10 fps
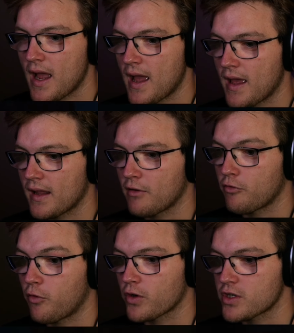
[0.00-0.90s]
and
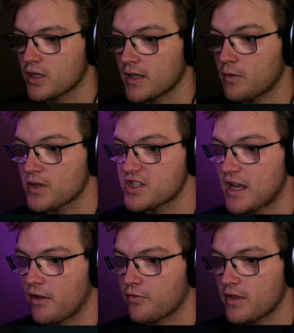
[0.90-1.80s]
unfortunately it went
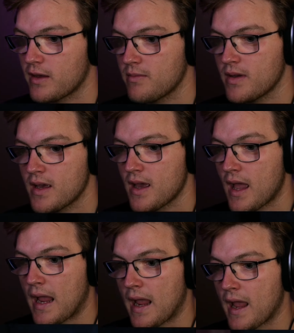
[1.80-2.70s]
south for them,
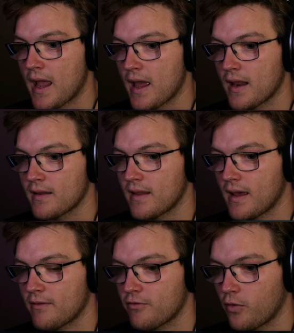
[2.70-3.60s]
and
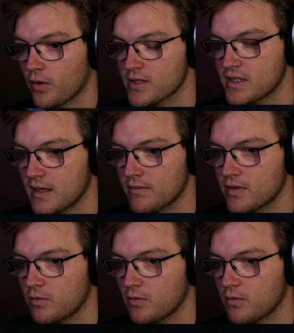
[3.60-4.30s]
that forced them to.